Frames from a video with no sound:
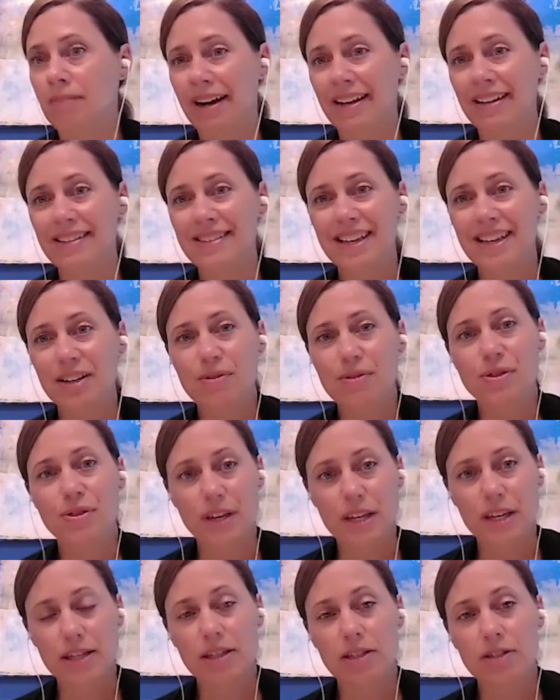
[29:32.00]
mindset or
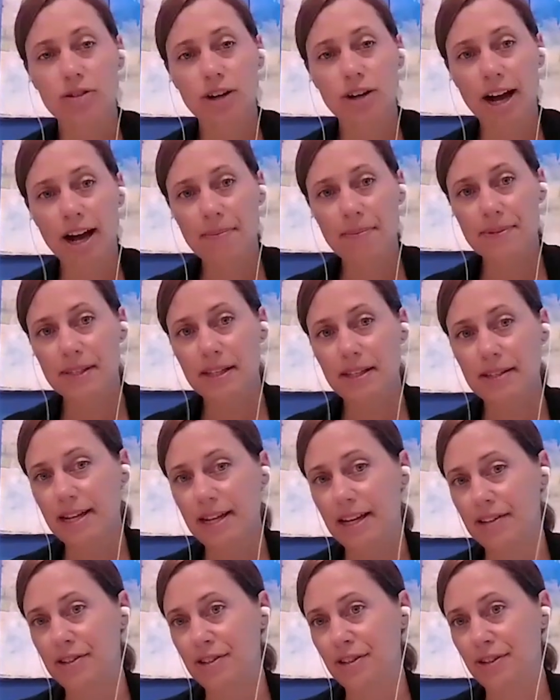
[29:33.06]
thinking traps that
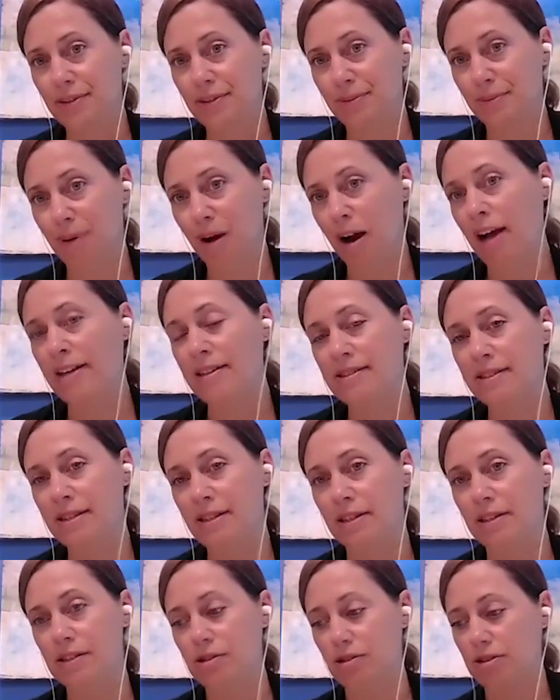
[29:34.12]
tend to rise to
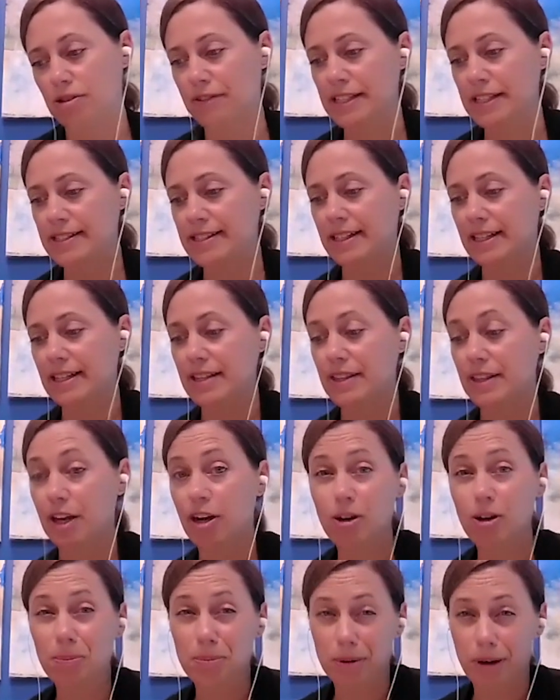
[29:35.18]
the surface that I
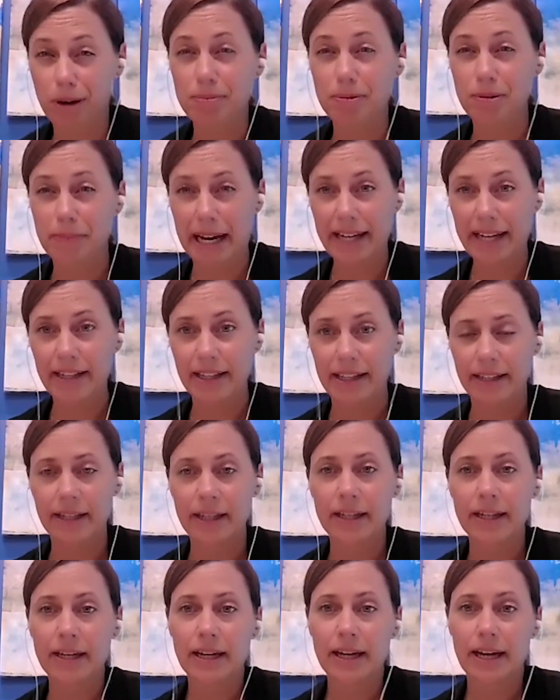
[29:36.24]
think are problematic.
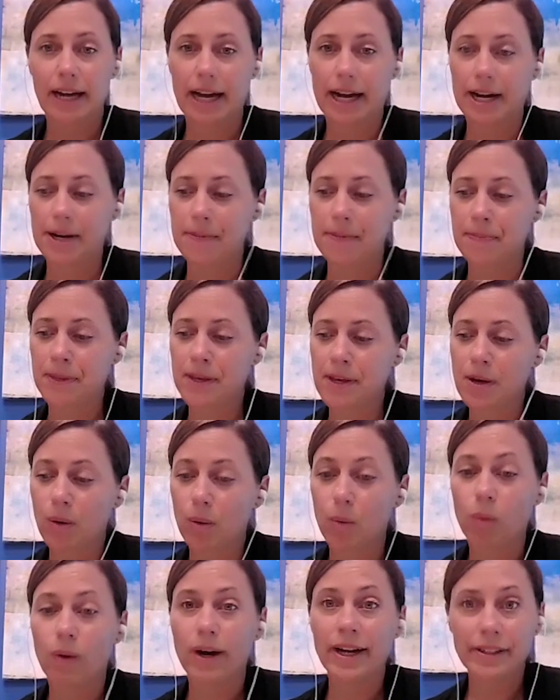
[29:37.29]

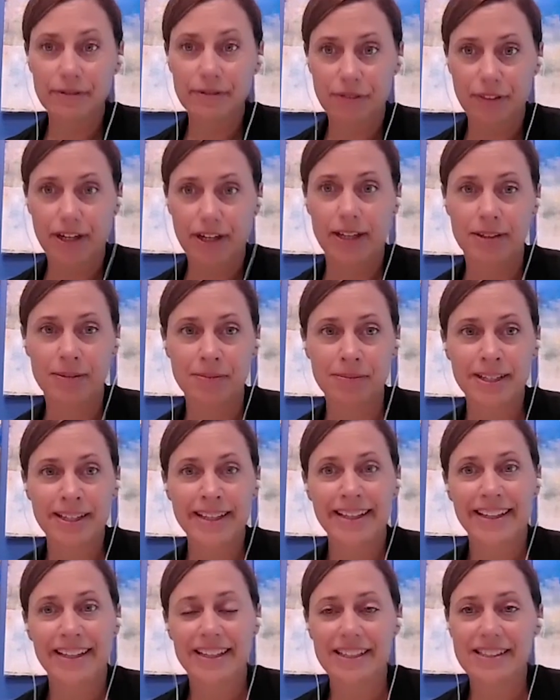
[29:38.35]
One of them
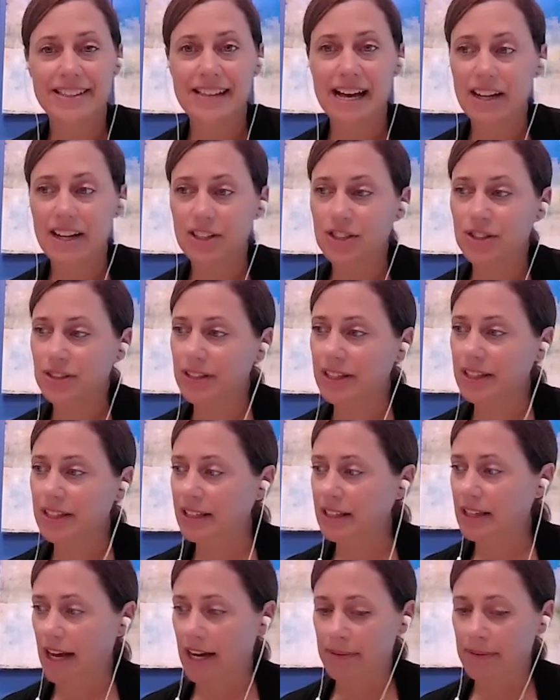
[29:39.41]
is
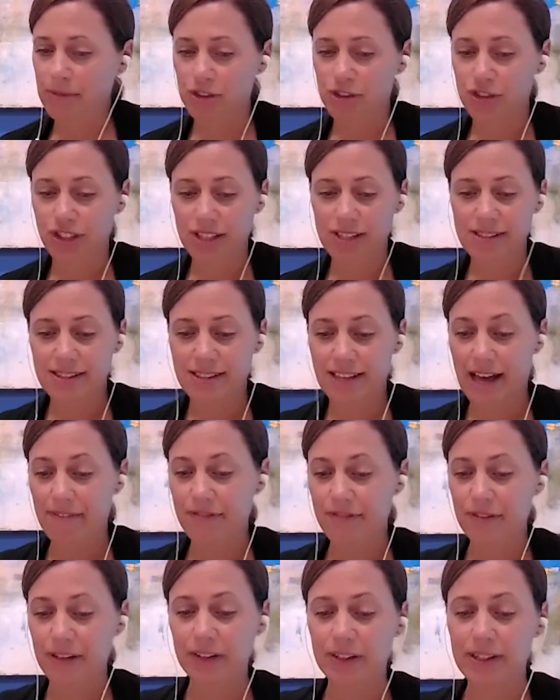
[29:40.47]
actually just that
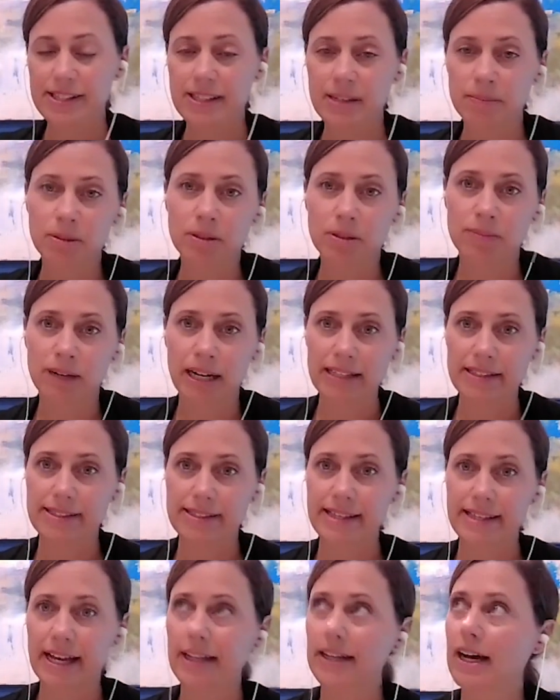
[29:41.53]
very simple
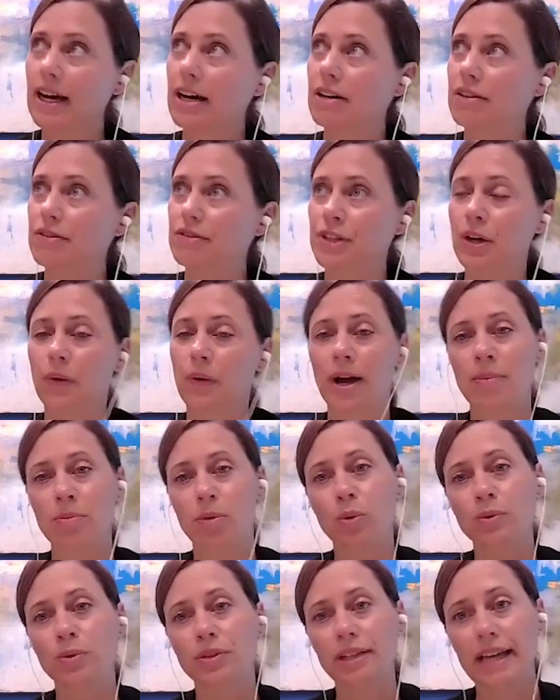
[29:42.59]
mindset of, I'm
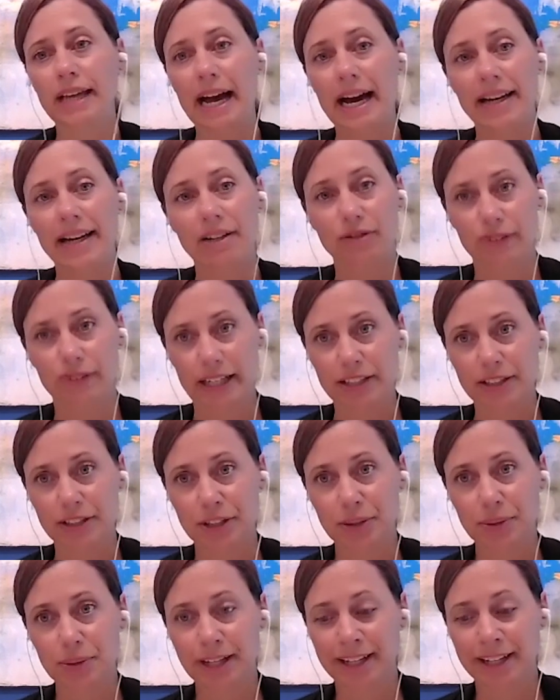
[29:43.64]
only adding
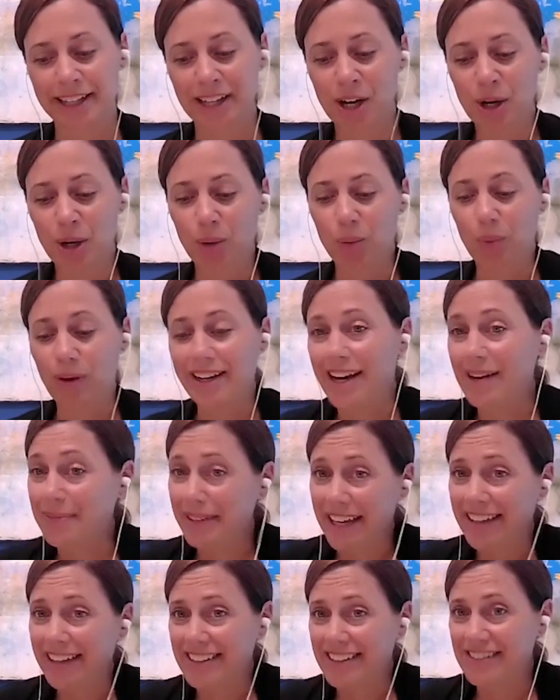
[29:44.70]
value when I'm
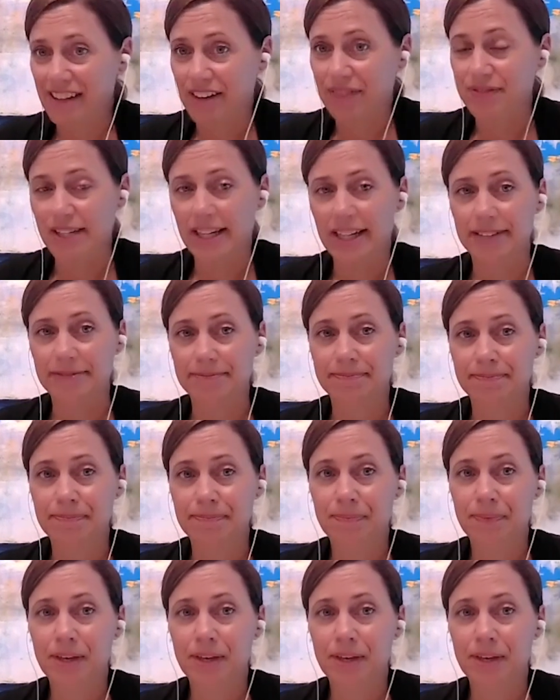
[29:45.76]
getting stuff done.